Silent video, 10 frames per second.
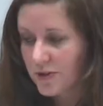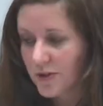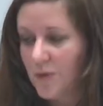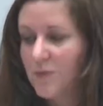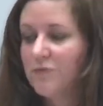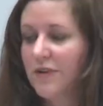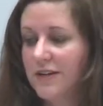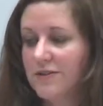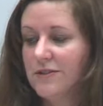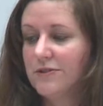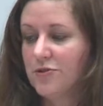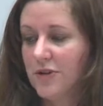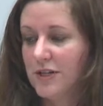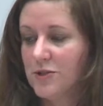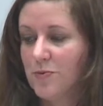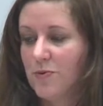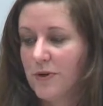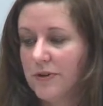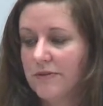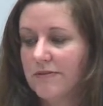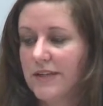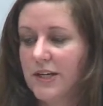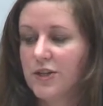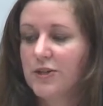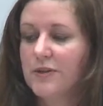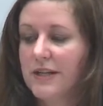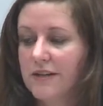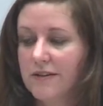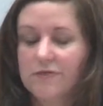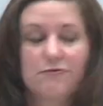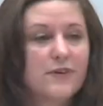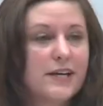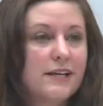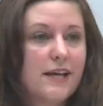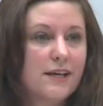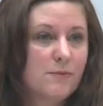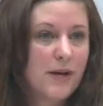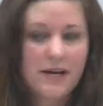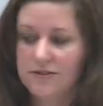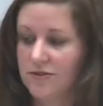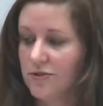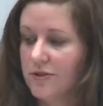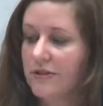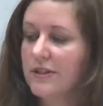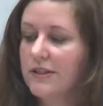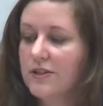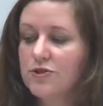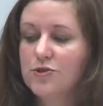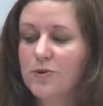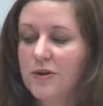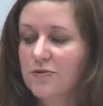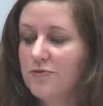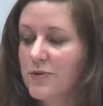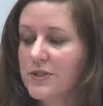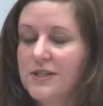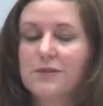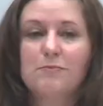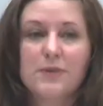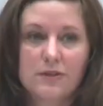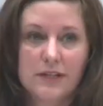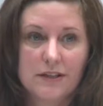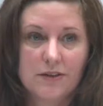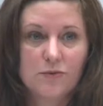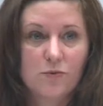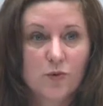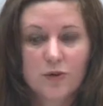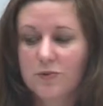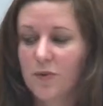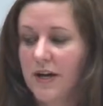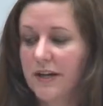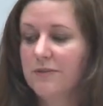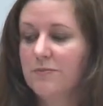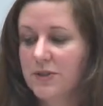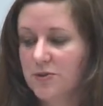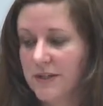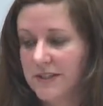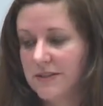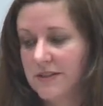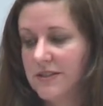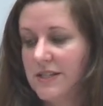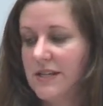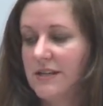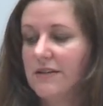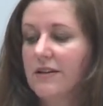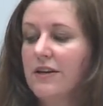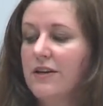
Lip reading: global rail transport, including freight and passenger, 214 billion worldwide by 2016.